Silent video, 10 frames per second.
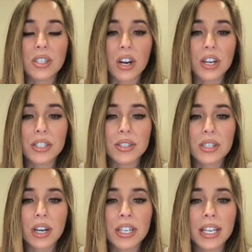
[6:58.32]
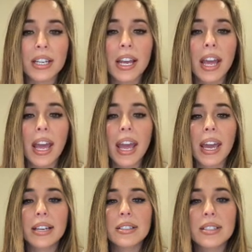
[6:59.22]
already started,
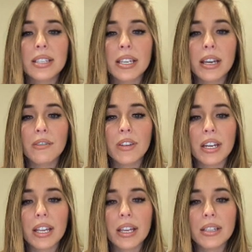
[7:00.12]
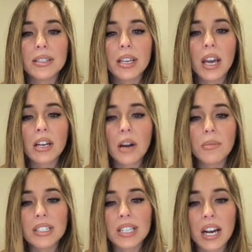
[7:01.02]
and see if it is
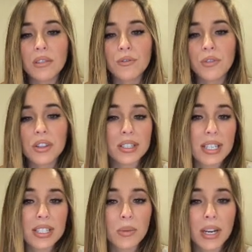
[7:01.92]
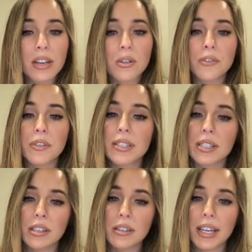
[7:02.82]
coming down for the 618 or if it's
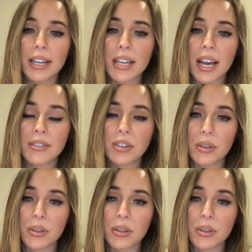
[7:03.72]
going to land at the